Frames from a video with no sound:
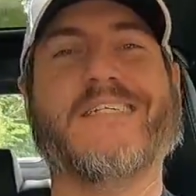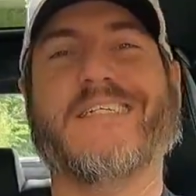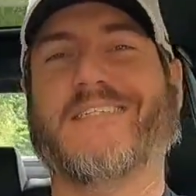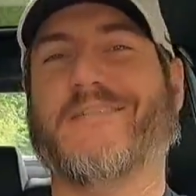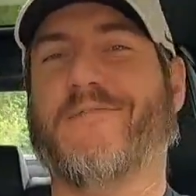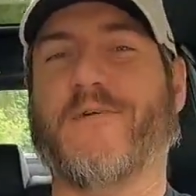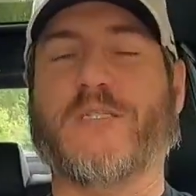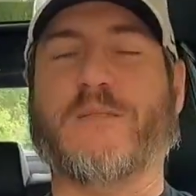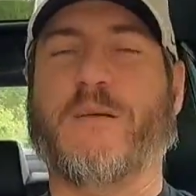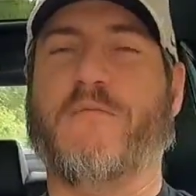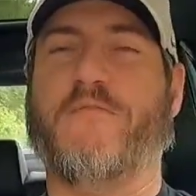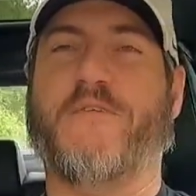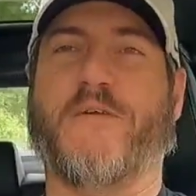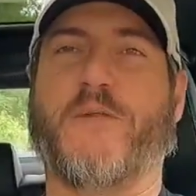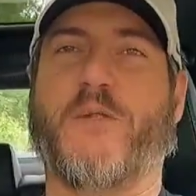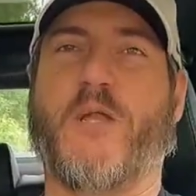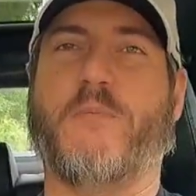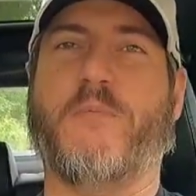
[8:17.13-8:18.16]
It's the first time I
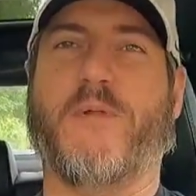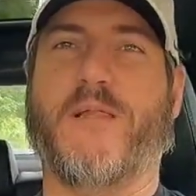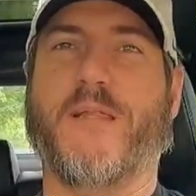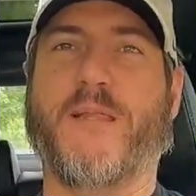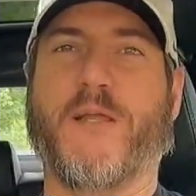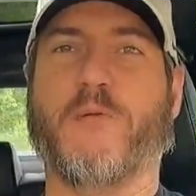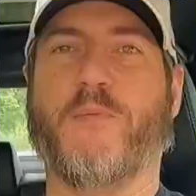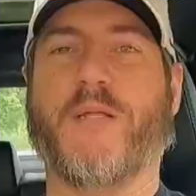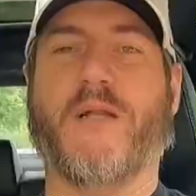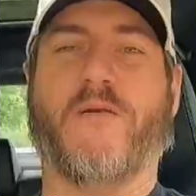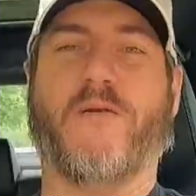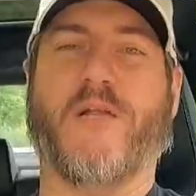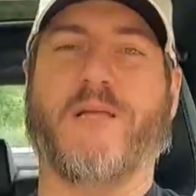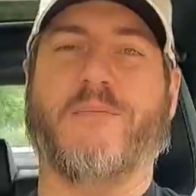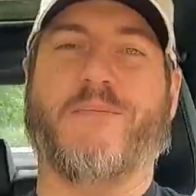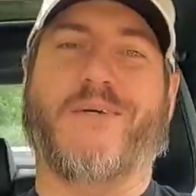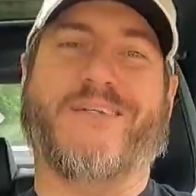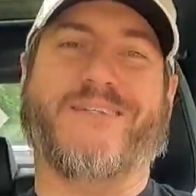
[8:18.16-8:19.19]
filled it up a little bit
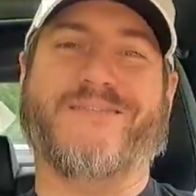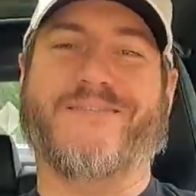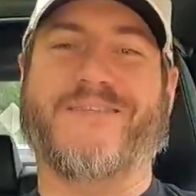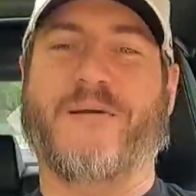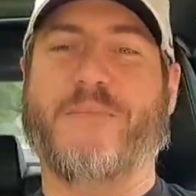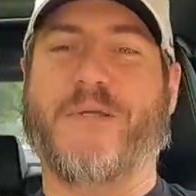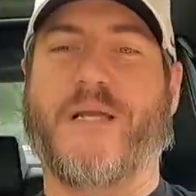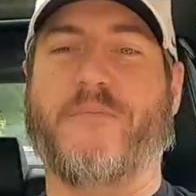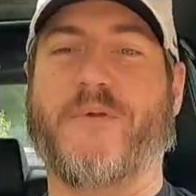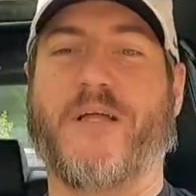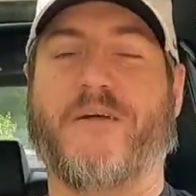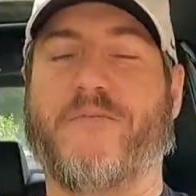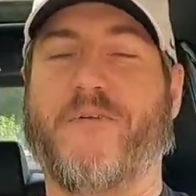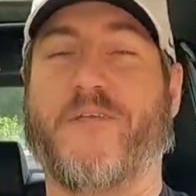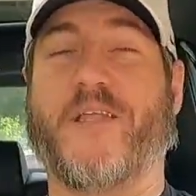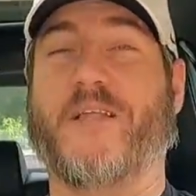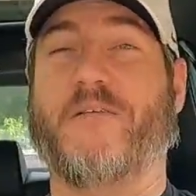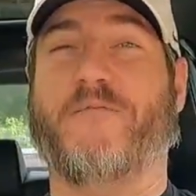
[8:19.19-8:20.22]
early, but I mean, I'm not
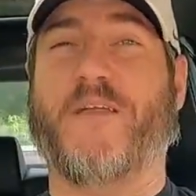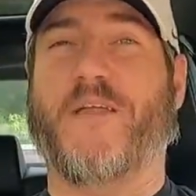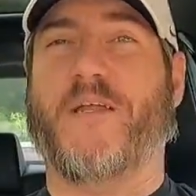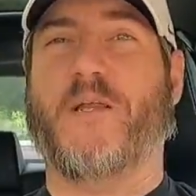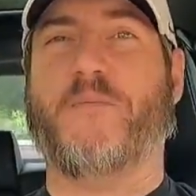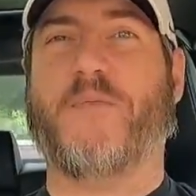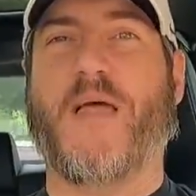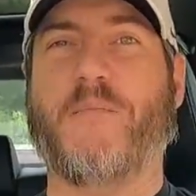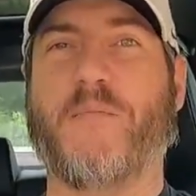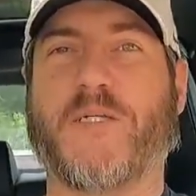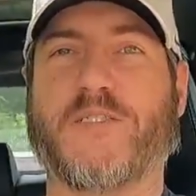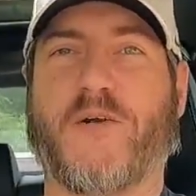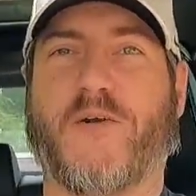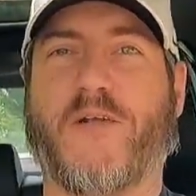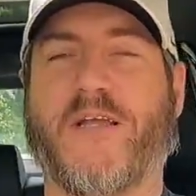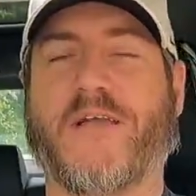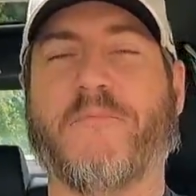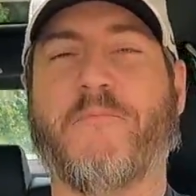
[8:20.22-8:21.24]
really filling it up that much
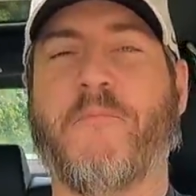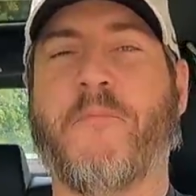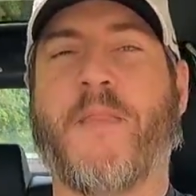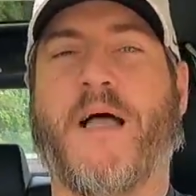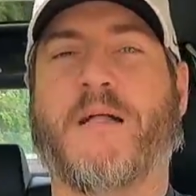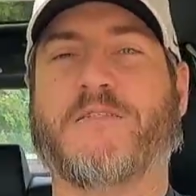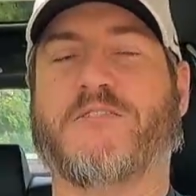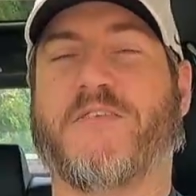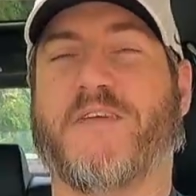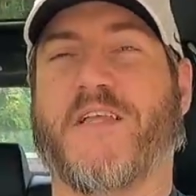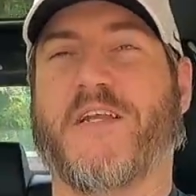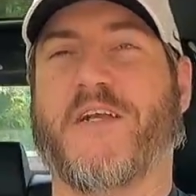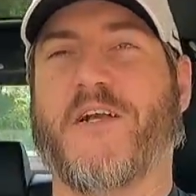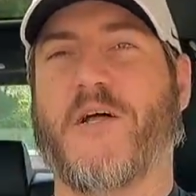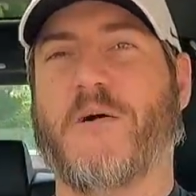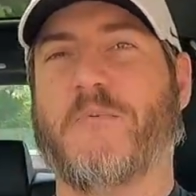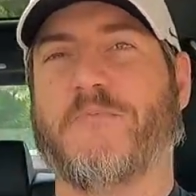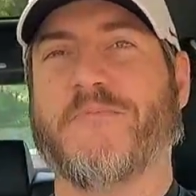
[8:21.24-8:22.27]
early. I'm just filling
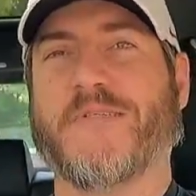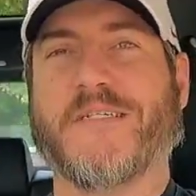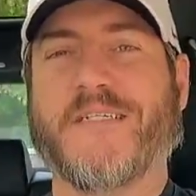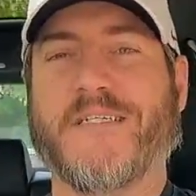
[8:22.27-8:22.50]
it up